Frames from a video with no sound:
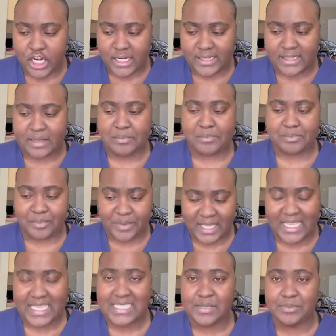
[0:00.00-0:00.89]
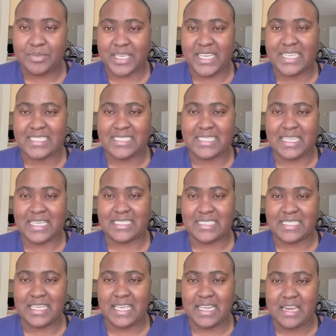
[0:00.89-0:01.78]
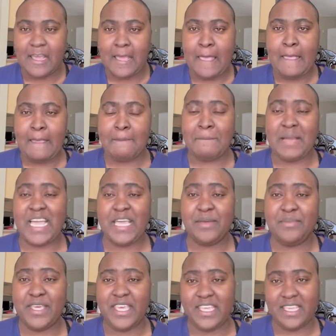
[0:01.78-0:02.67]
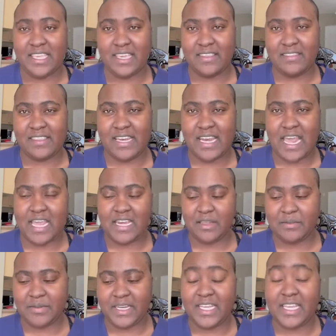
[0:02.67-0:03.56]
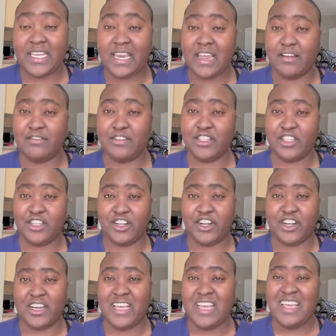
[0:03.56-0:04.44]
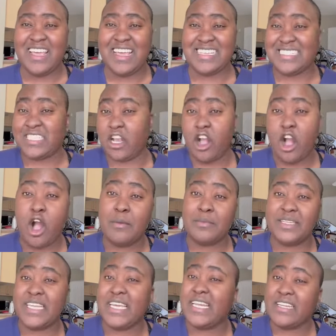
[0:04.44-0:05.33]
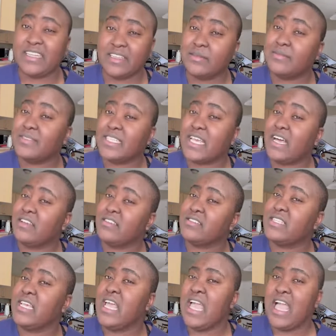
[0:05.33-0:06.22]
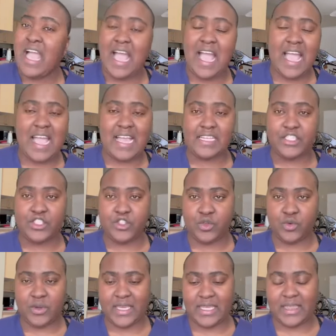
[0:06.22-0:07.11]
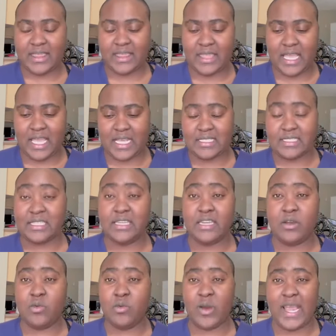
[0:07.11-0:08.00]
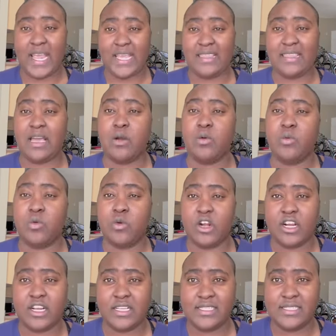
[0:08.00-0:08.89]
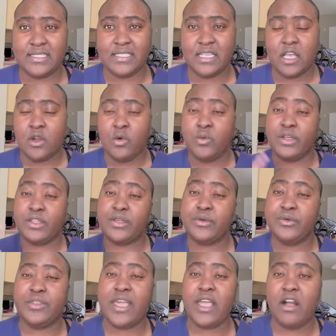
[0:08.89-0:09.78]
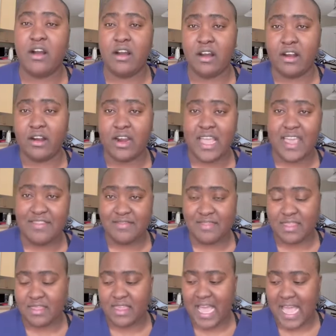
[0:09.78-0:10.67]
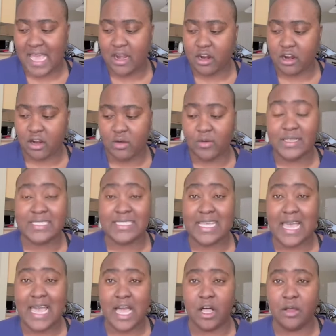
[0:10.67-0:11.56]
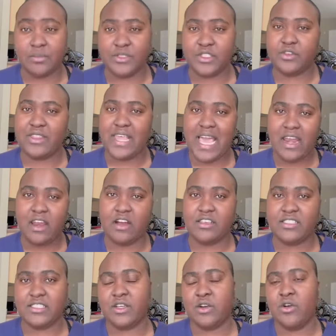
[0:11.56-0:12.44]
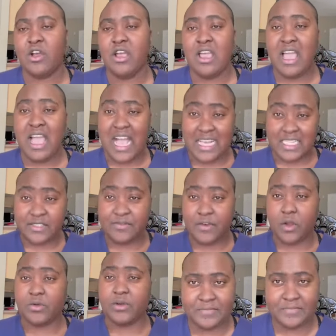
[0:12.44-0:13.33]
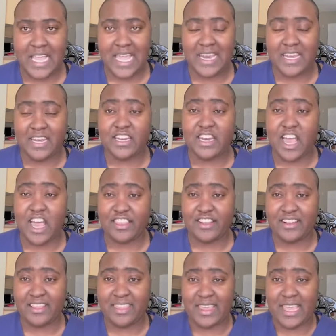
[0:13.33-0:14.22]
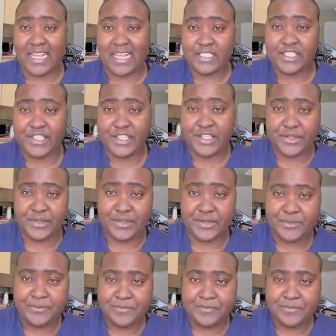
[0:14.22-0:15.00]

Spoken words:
the biggest lesson, in my opinion, that anybody can ever learn is accommodating themselves and doing things in a way that works with who they are and that are going to help. So that also has focus. And another thing too